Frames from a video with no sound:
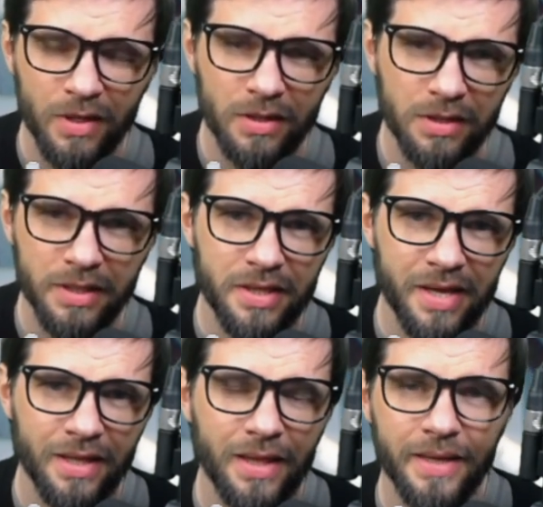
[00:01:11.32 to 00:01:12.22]
Click
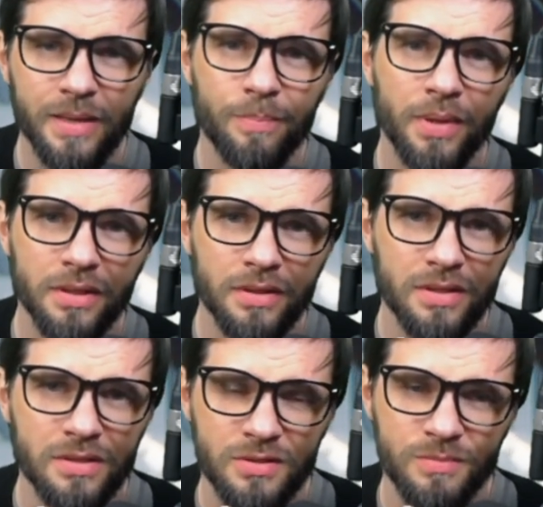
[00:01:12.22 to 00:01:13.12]
that like
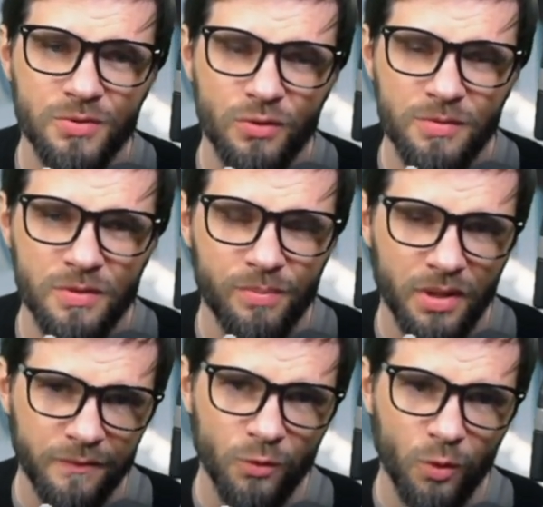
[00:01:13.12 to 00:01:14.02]
button, the subscription
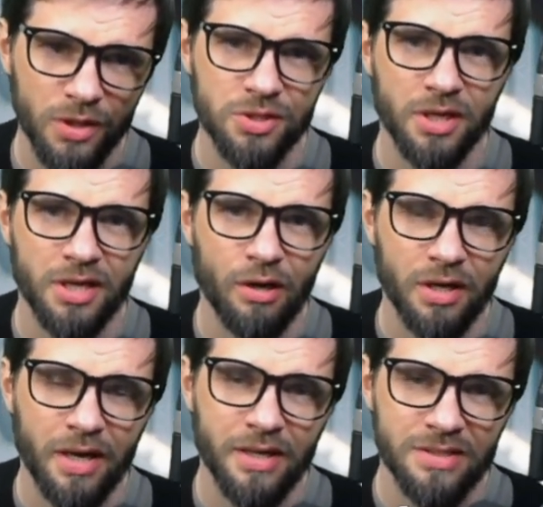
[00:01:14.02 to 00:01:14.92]
button if you want to check out
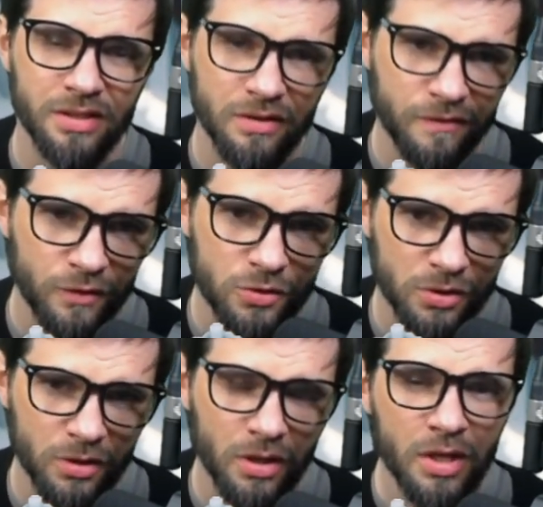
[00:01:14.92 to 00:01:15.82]
content in the
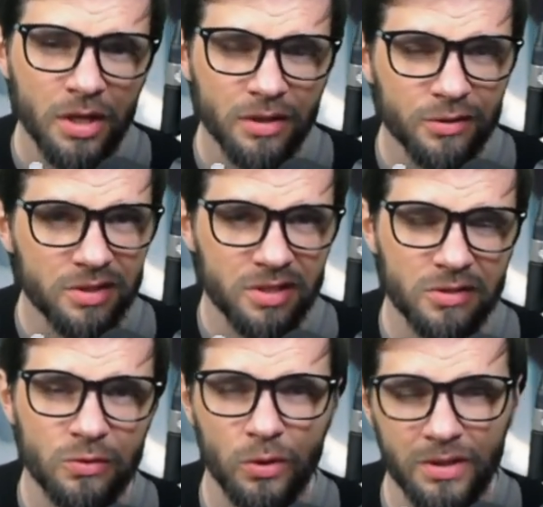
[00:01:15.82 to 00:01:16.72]
future. There's a
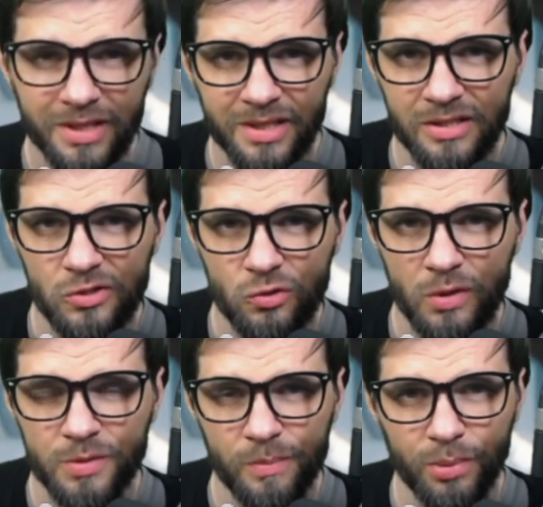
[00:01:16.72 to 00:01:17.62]
Discord link in the
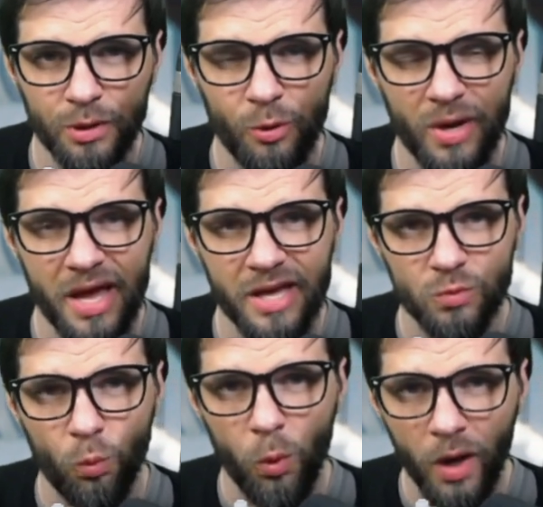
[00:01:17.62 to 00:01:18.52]
description below
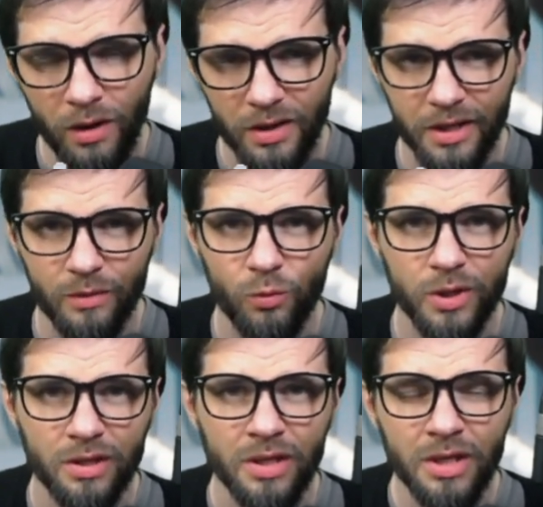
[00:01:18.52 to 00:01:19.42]
as well. And
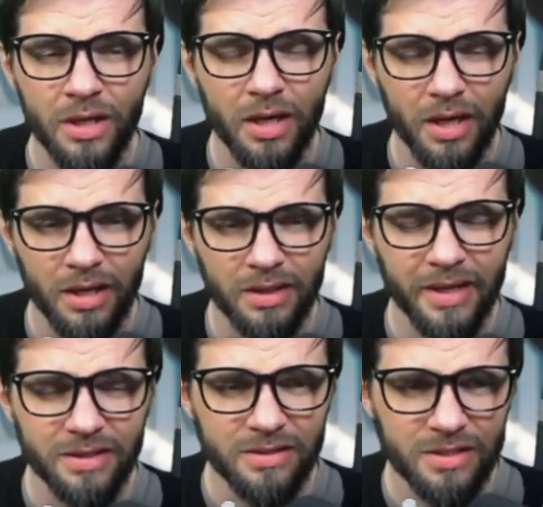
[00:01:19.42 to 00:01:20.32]
we uh,
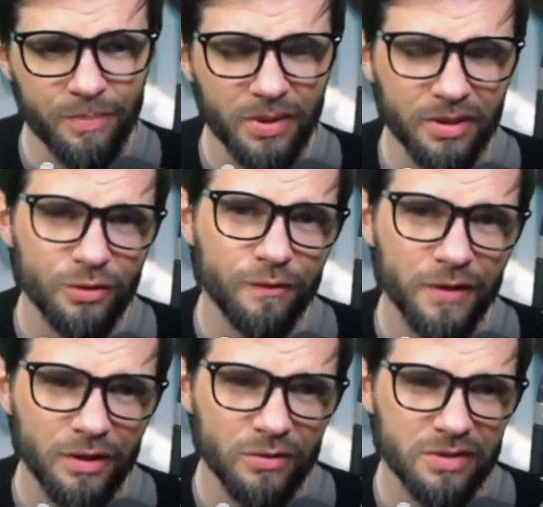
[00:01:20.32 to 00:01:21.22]
like to typically do
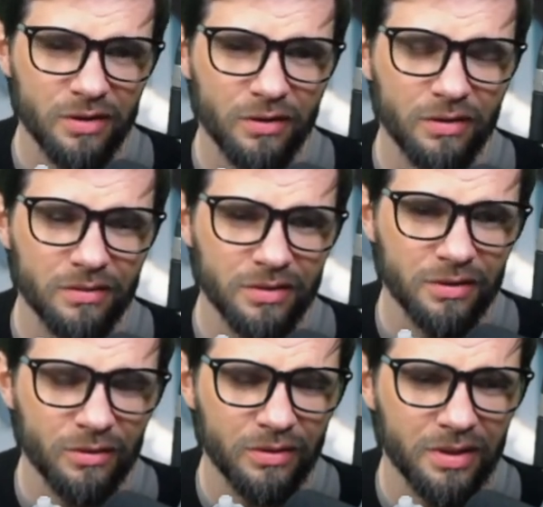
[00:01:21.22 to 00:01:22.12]
videos that are,
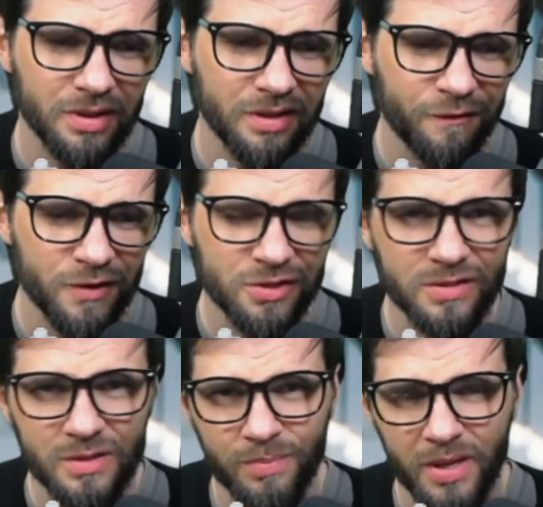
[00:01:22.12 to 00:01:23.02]
you know, uh,
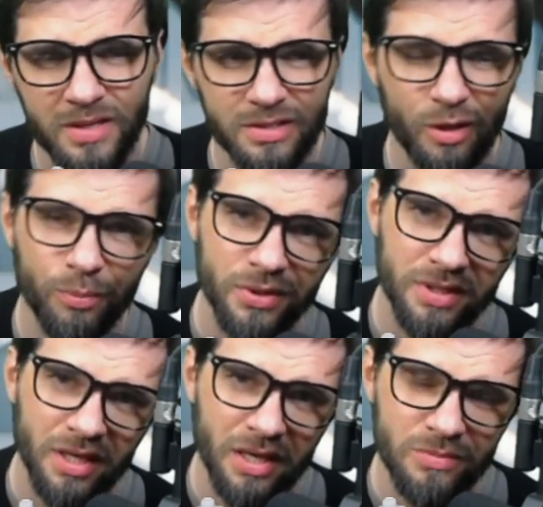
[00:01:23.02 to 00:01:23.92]
efficiency based, help with the
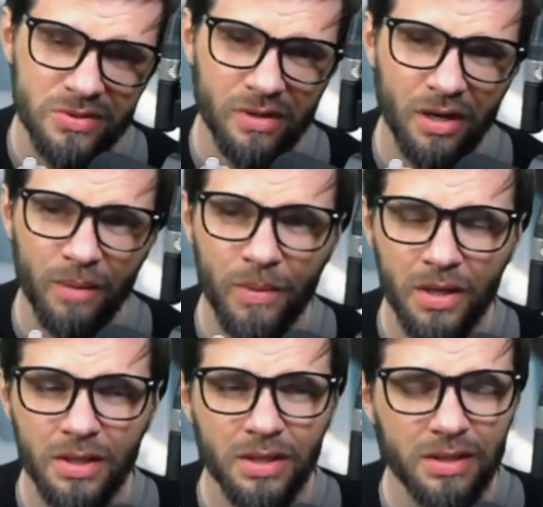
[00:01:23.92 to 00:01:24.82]
game some
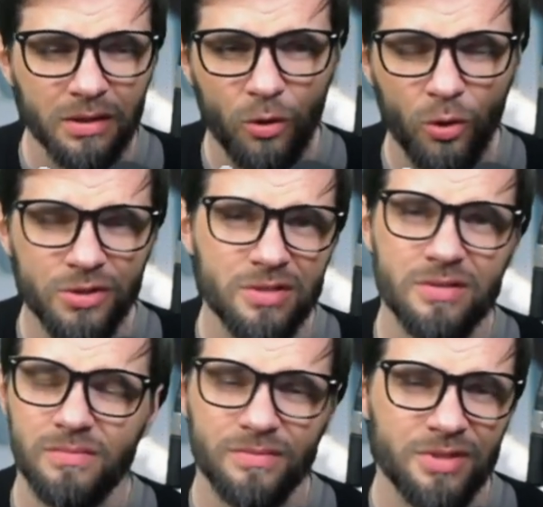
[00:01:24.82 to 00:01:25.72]
you know, or
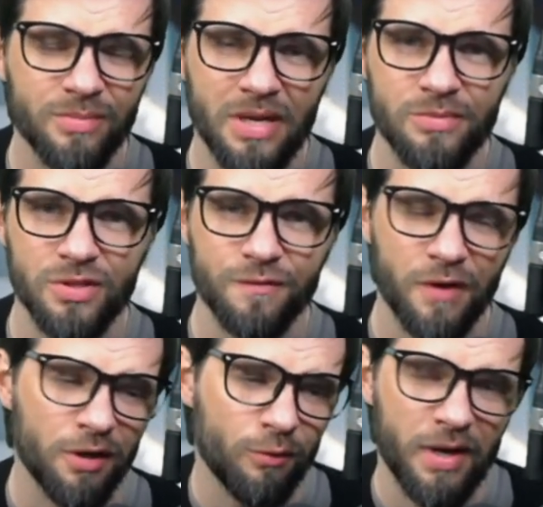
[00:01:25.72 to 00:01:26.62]
just sometimes just
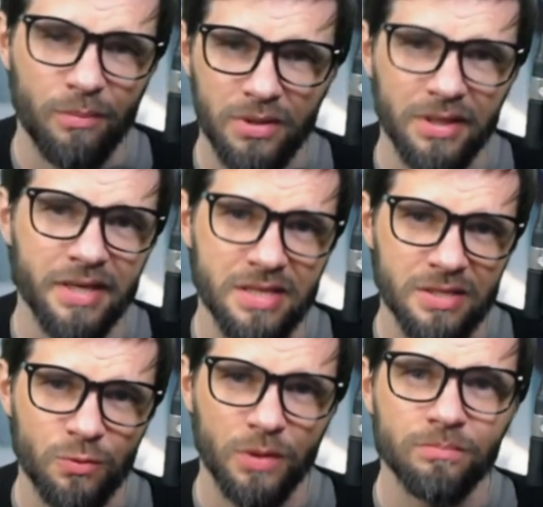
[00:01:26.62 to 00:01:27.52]
fun or rambly like
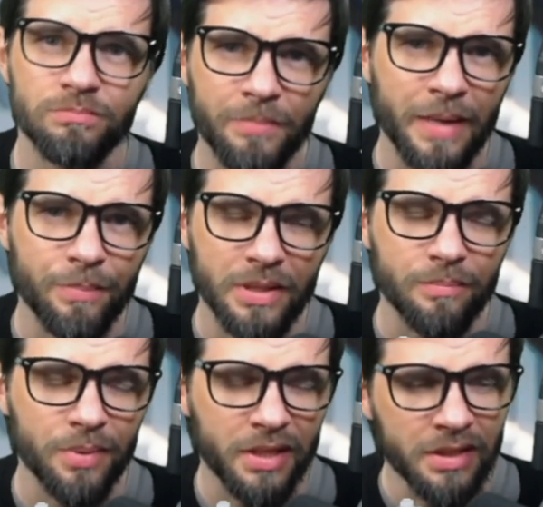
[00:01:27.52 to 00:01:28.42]
this one might be.
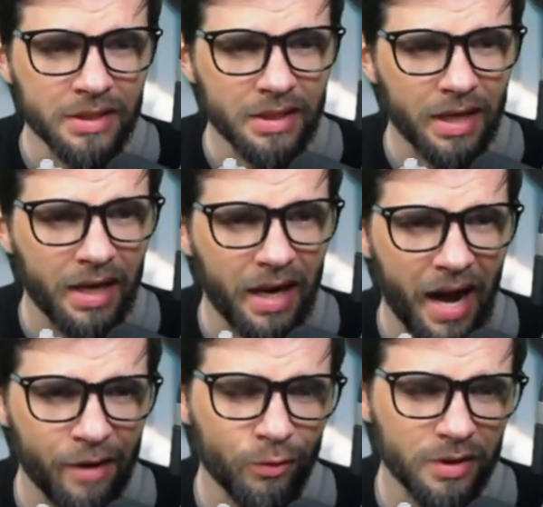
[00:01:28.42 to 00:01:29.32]
But uh,
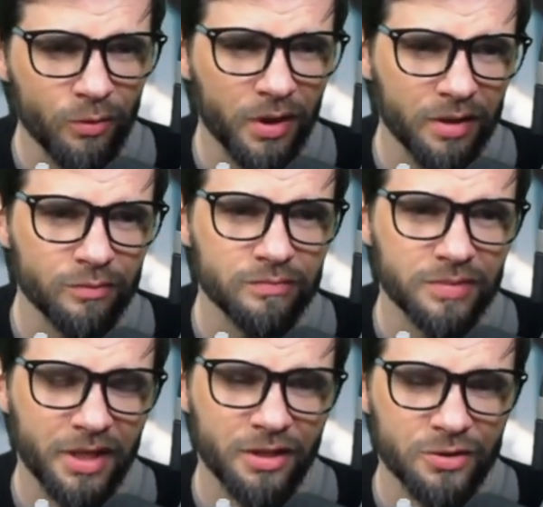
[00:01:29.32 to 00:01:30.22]
I really want to
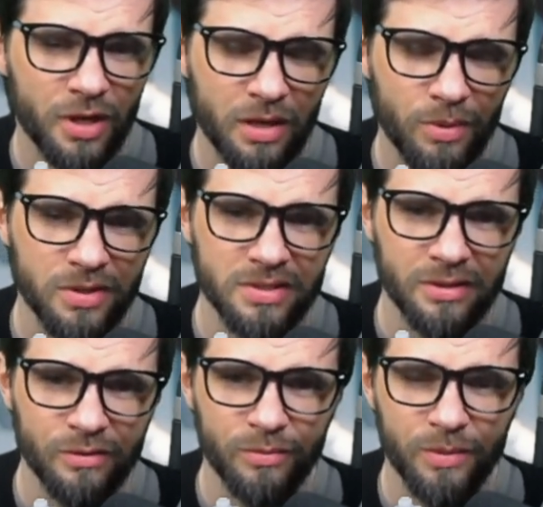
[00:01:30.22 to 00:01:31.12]
kind of talk about this a
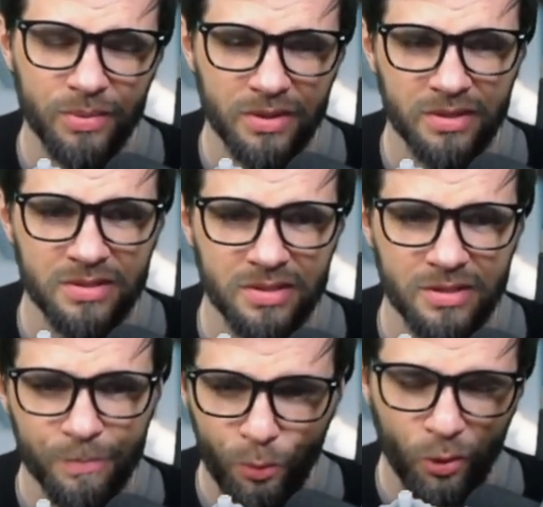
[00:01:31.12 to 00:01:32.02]
little bit because it's
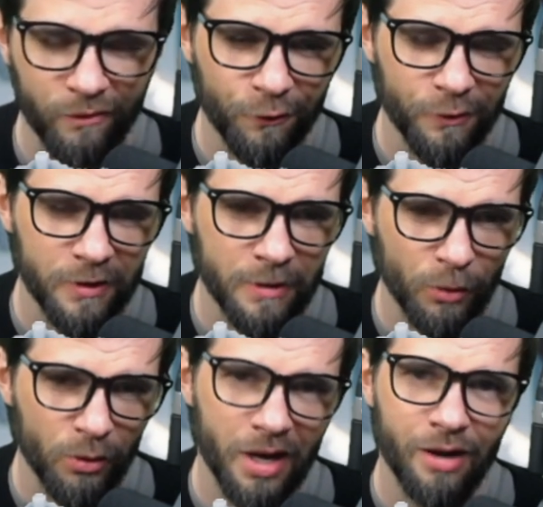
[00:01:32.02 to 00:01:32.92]
important for the
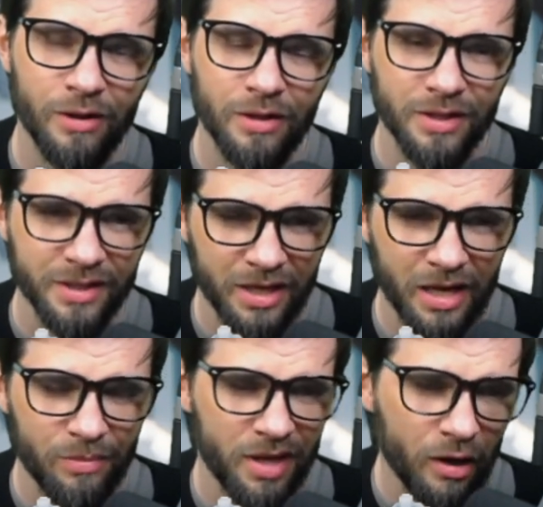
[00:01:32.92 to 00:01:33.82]
morale of the
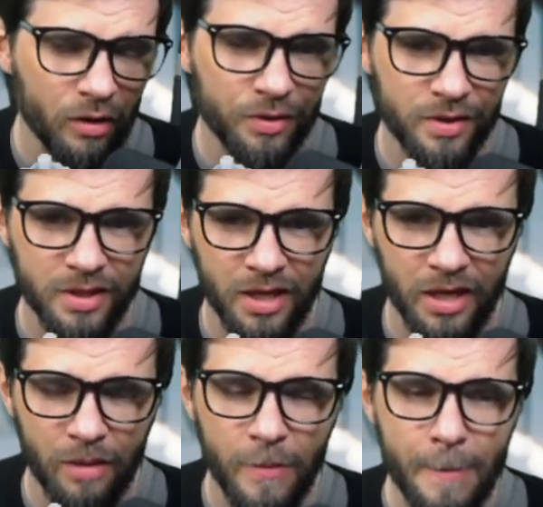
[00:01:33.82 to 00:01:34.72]
game, the health of the
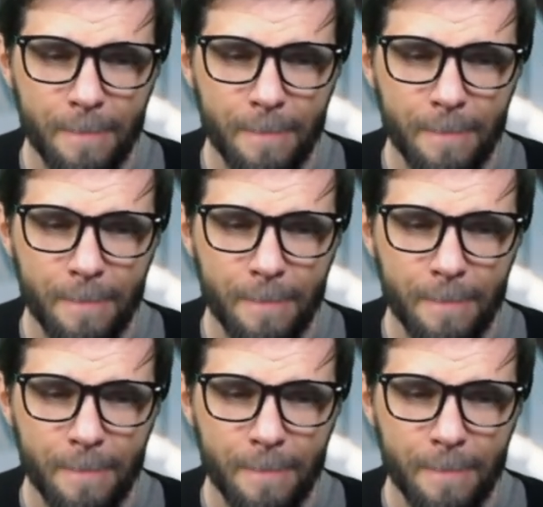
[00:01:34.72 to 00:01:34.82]
game.